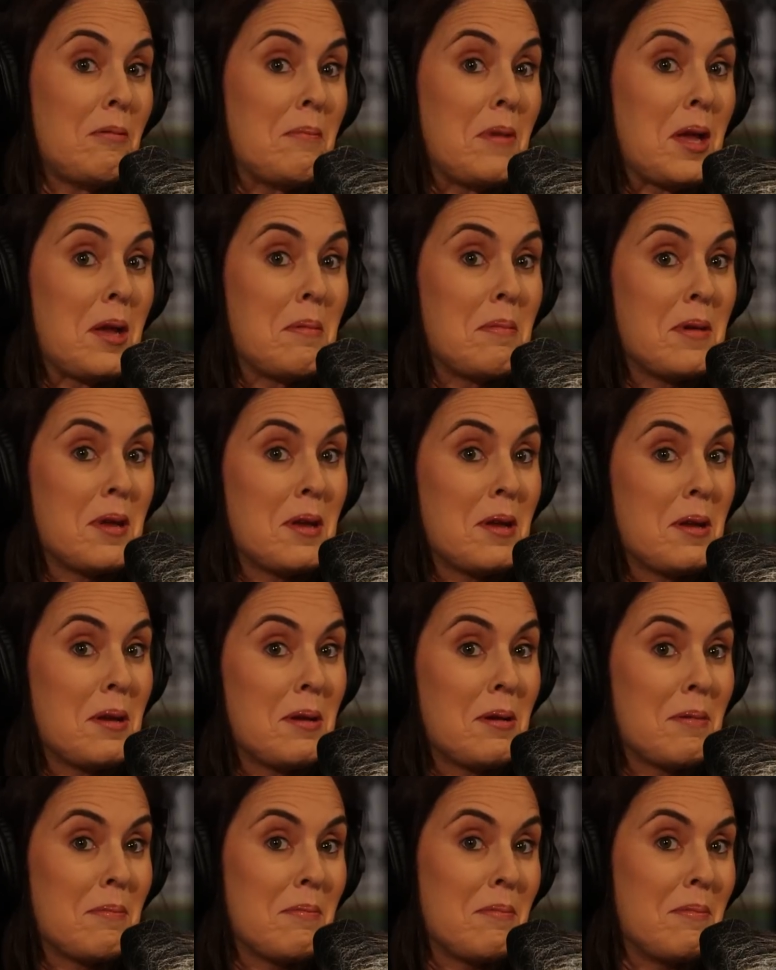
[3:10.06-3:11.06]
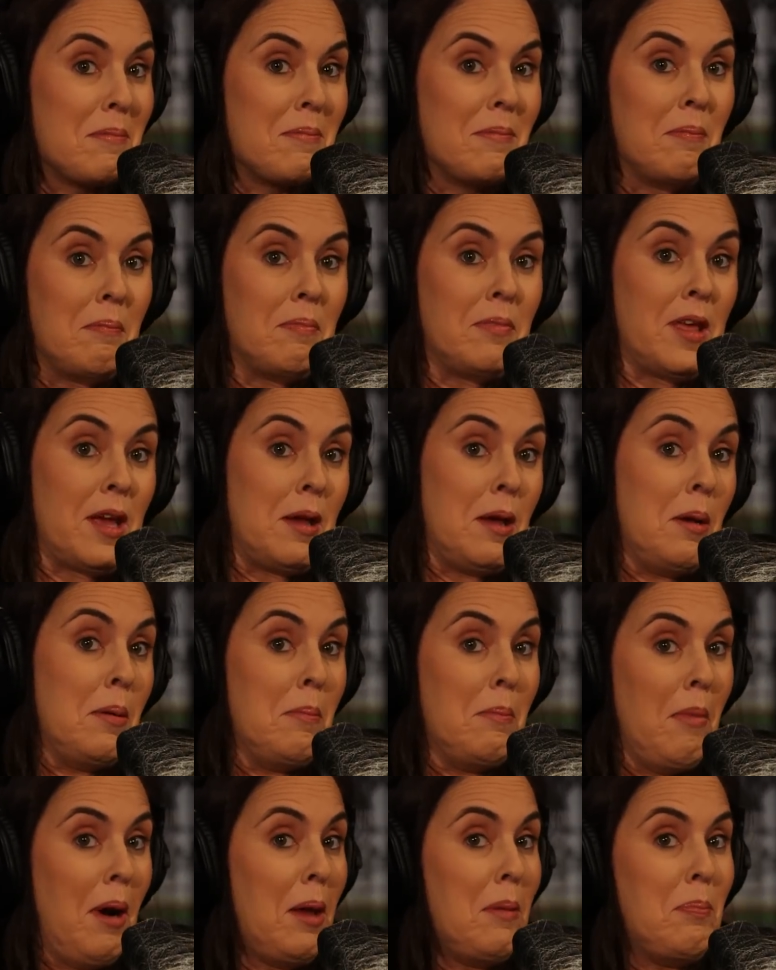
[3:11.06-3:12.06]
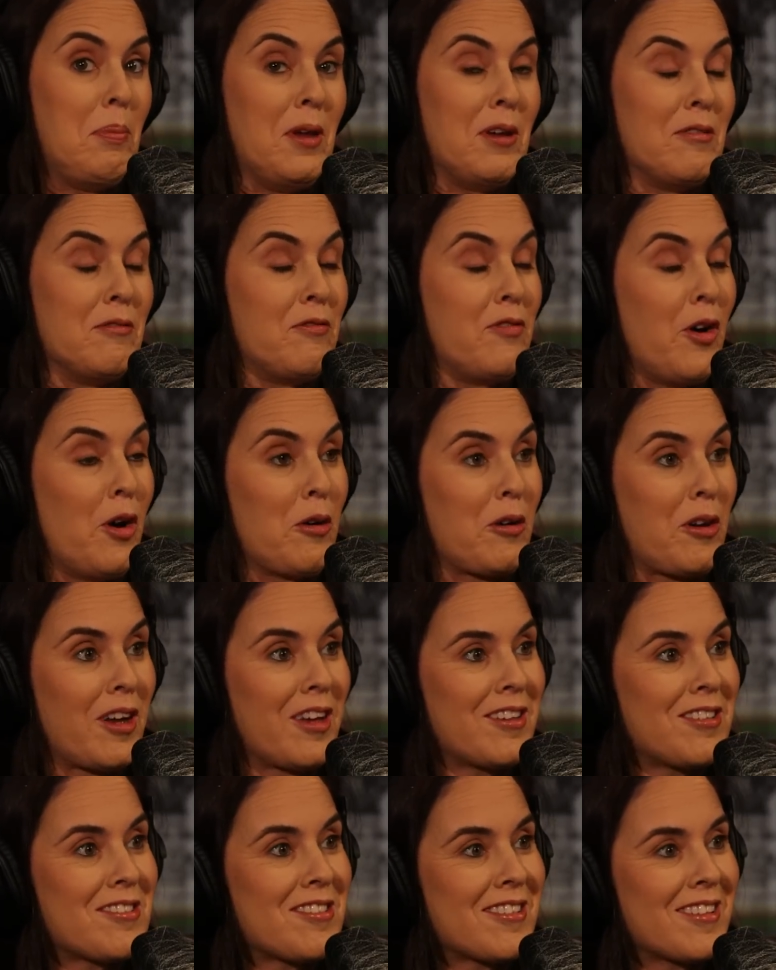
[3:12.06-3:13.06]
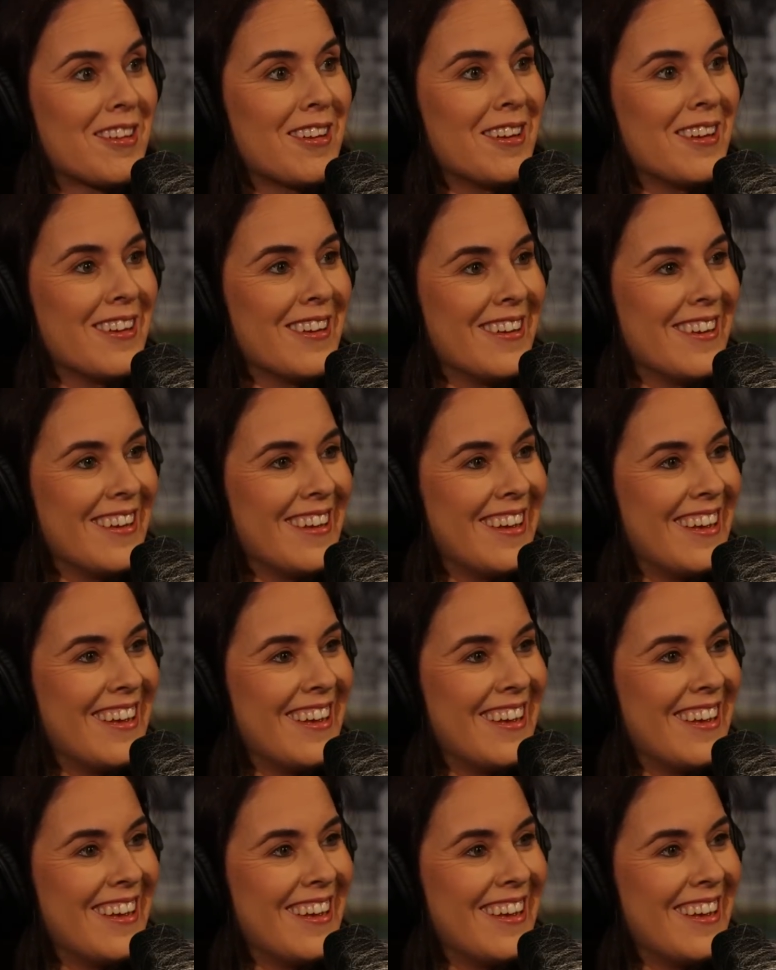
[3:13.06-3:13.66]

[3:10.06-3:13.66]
maybe it might be in focus. Yeah,